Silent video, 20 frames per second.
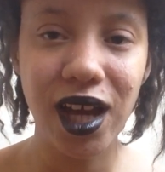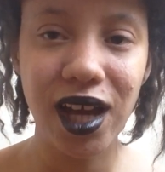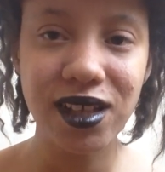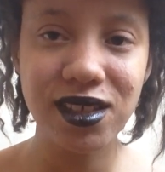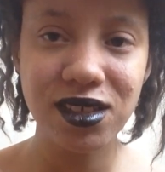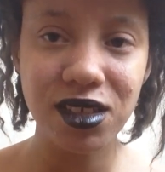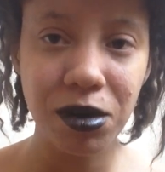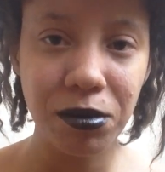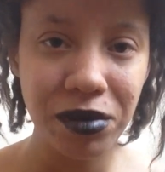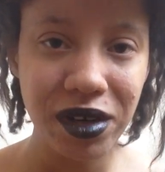
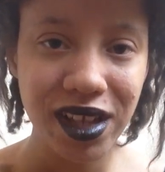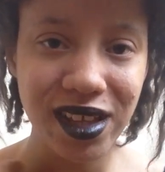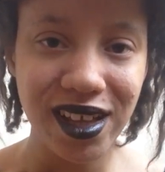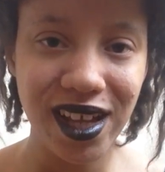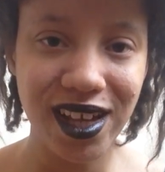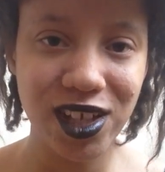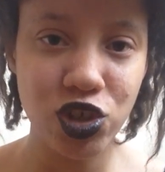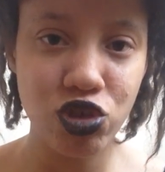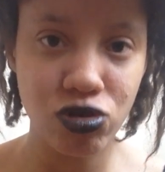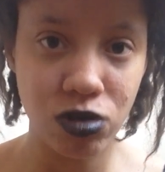As somebody
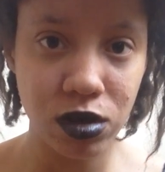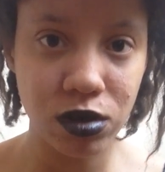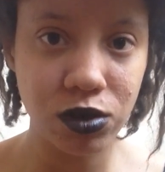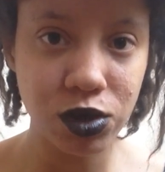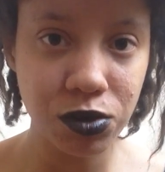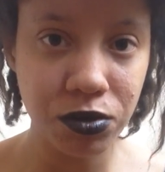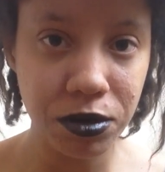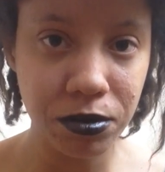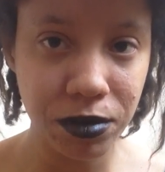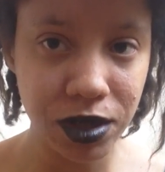that
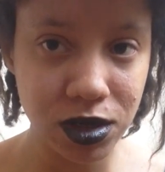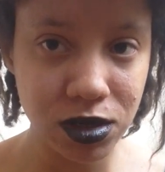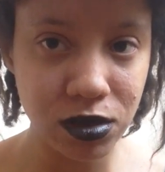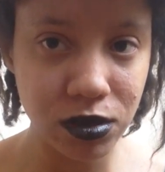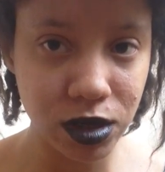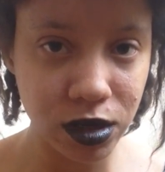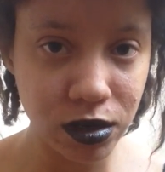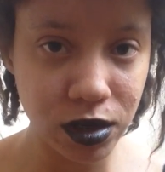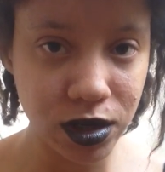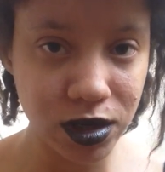struggles with
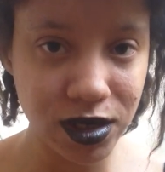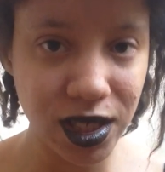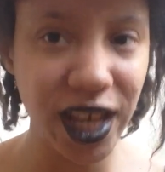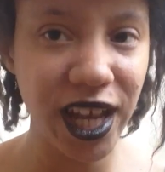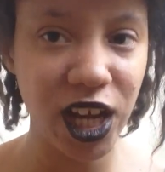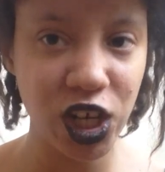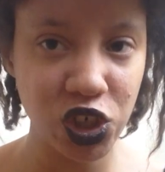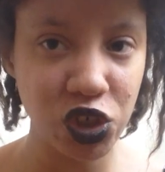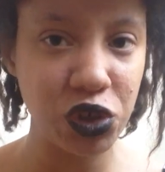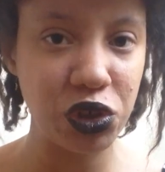mental illness,
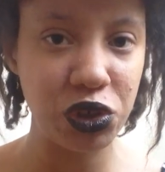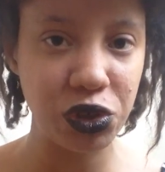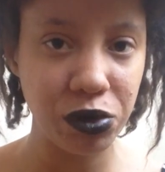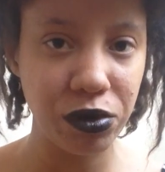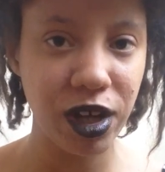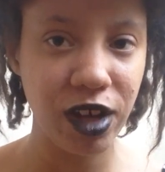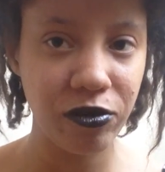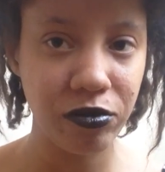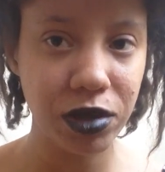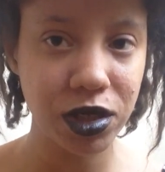I actually
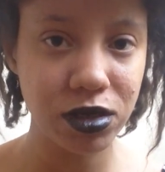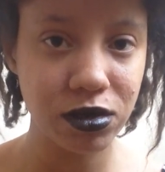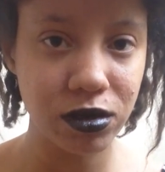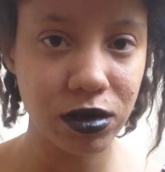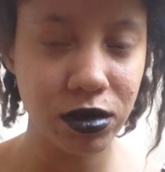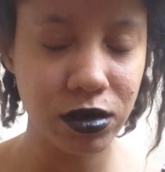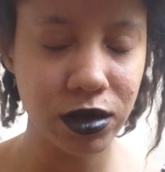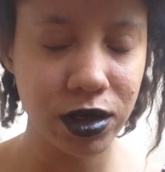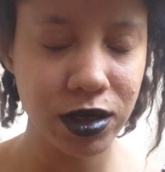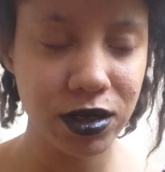do have
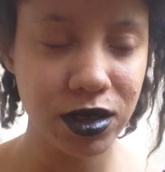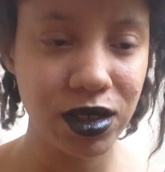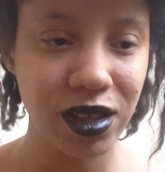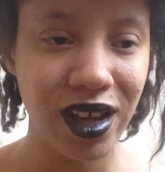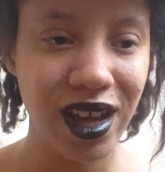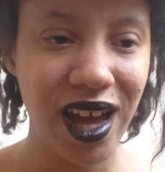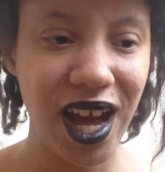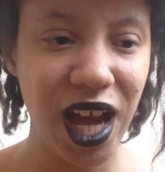mental illness,